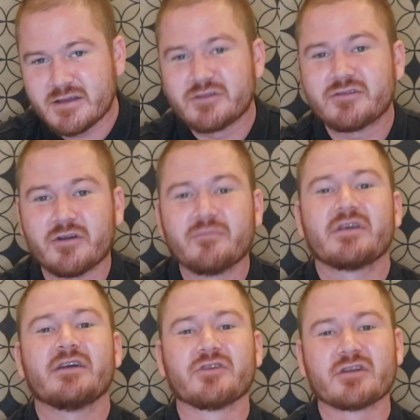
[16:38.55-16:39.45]
So,
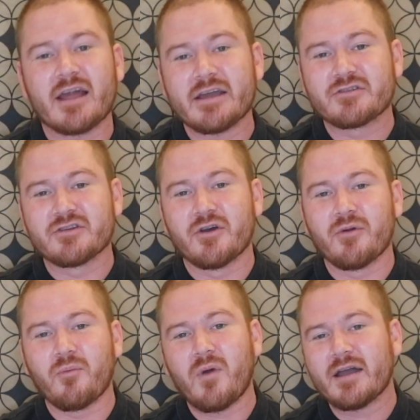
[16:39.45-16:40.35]
if you'd like to
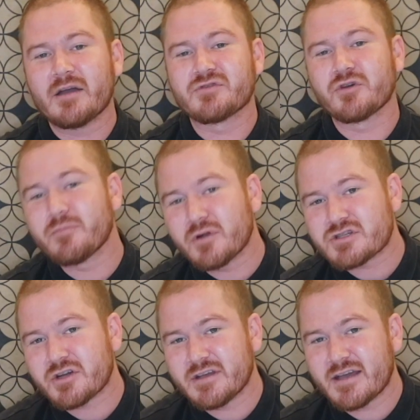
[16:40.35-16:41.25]
know why I'm so
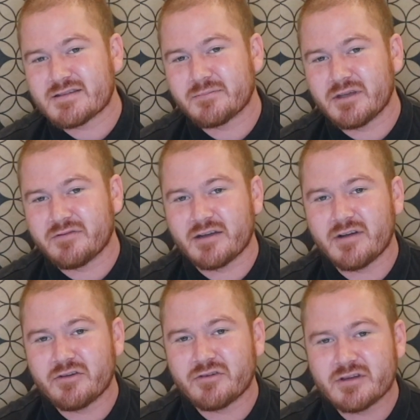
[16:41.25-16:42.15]
bullish on the S&P
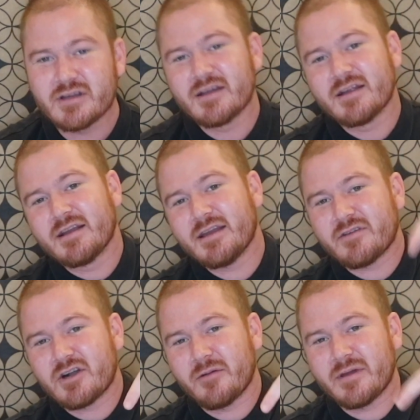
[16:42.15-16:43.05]
500, leave
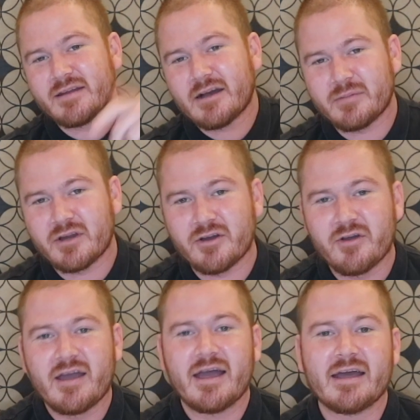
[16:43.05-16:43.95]
a comment down
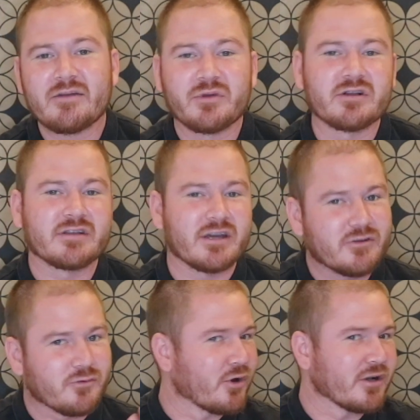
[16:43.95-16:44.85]
below and we'll
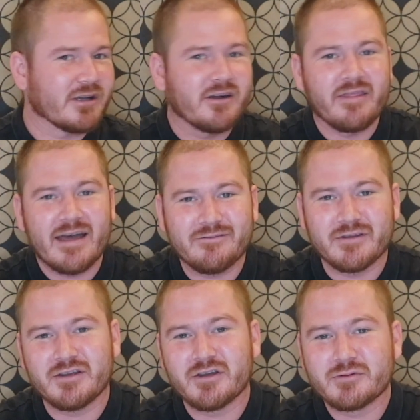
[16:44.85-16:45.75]
get working on that
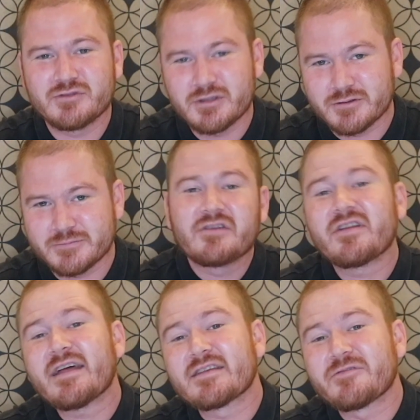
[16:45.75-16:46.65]
video too. So
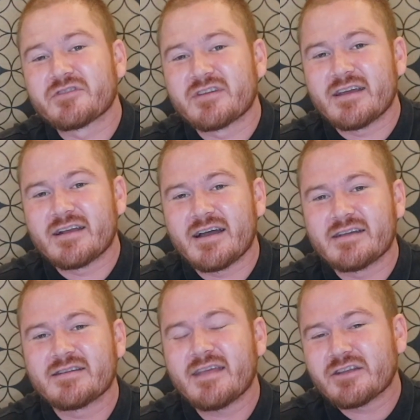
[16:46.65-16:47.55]
that's it for today,
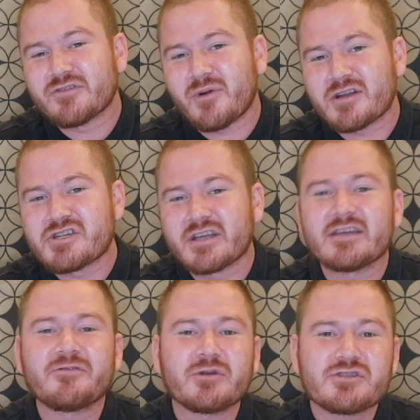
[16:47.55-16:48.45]
guys. Thanks for watching.
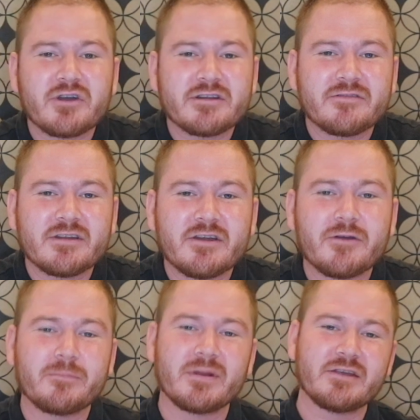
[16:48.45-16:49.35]
If you enjoyed the
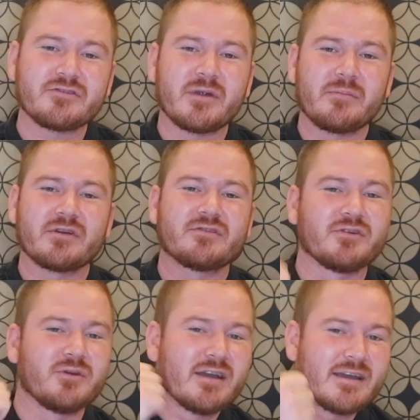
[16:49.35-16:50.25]
video, please remember
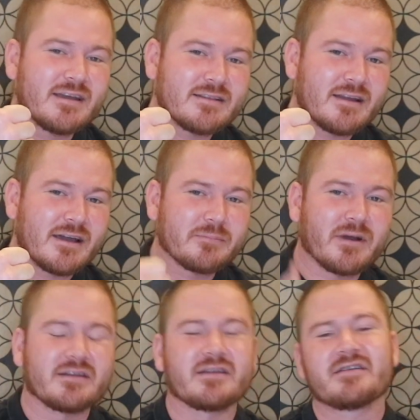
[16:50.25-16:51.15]
to hit the like
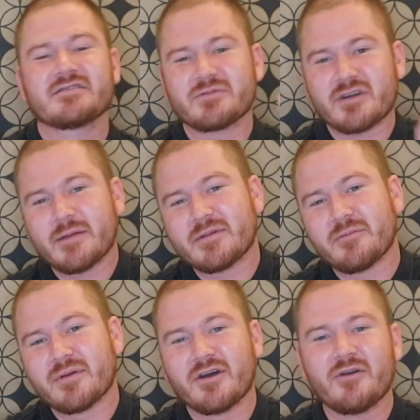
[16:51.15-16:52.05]
button, subscribe down
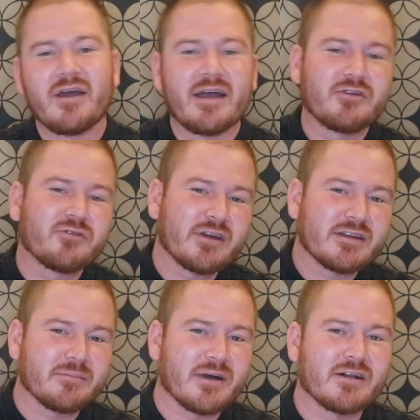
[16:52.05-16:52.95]
below, and ring
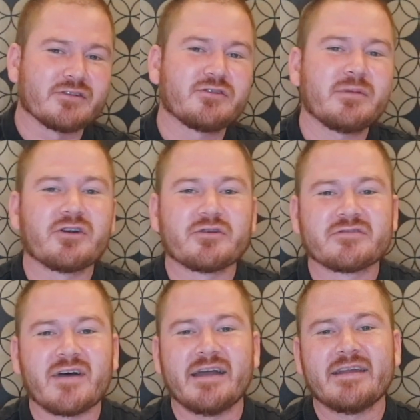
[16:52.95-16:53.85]
the bell to be
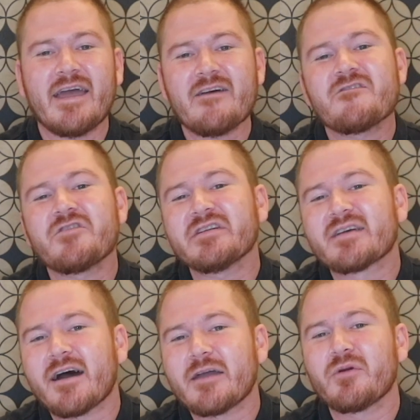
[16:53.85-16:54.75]
notified every
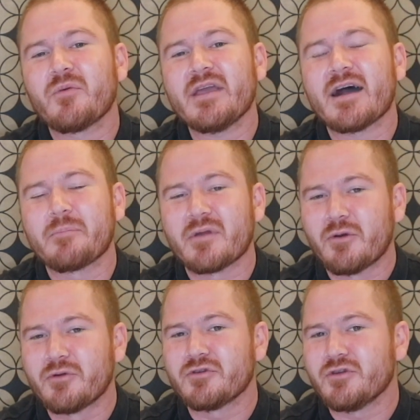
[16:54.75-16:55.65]
time we
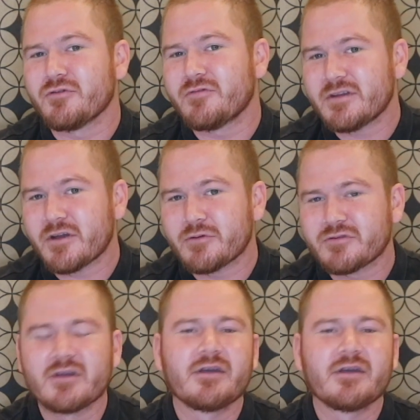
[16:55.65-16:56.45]
upload new videos.